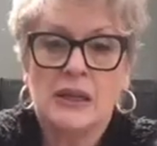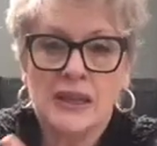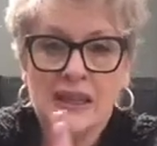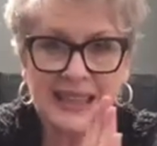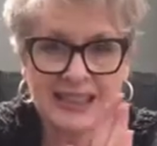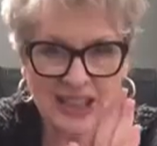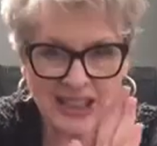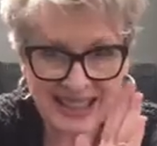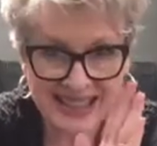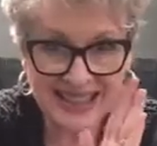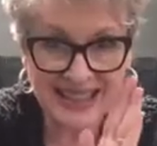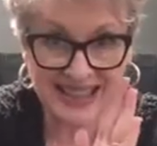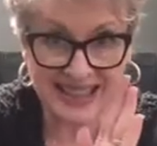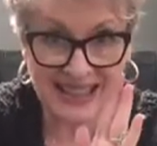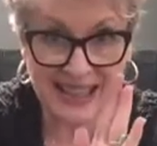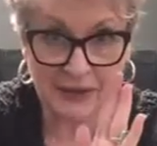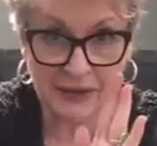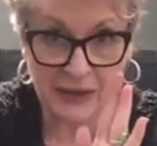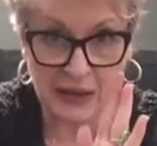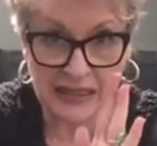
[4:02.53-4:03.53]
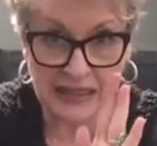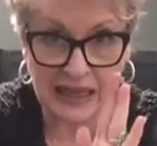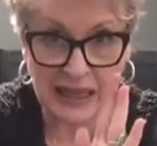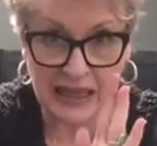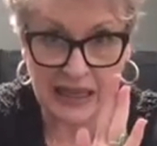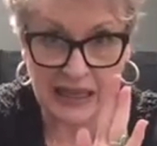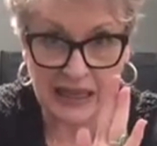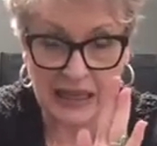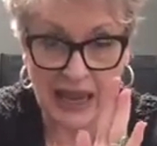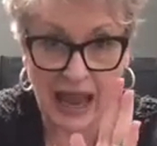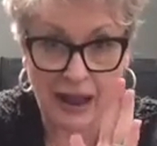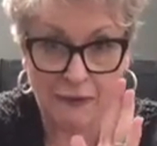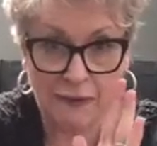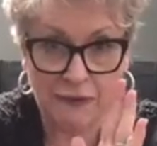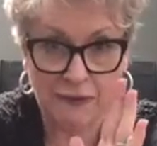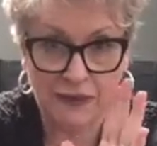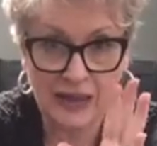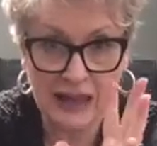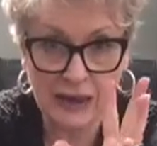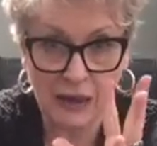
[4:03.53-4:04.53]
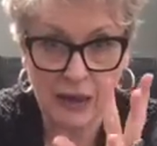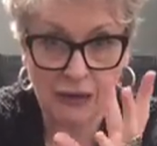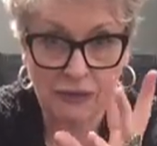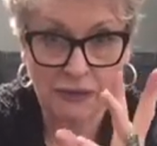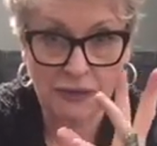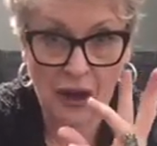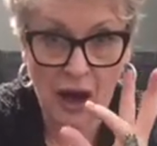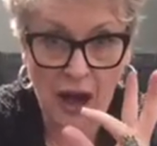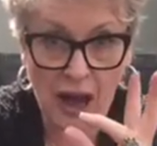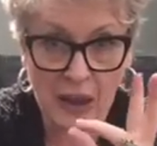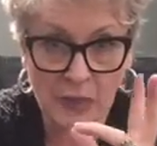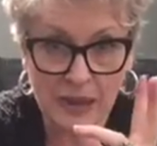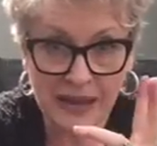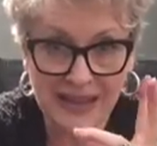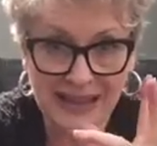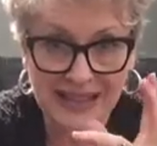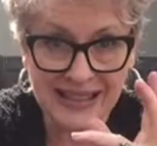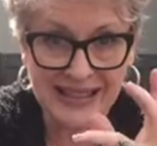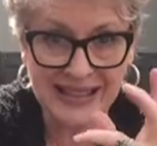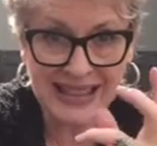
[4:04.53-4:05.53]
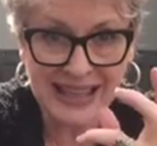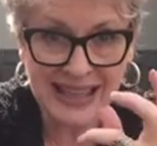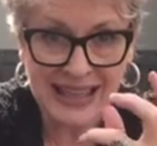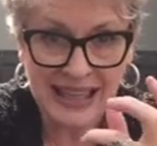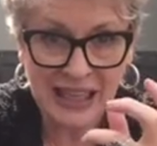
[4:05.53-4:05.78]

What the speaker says: Now just sit here for a second and feel the fibers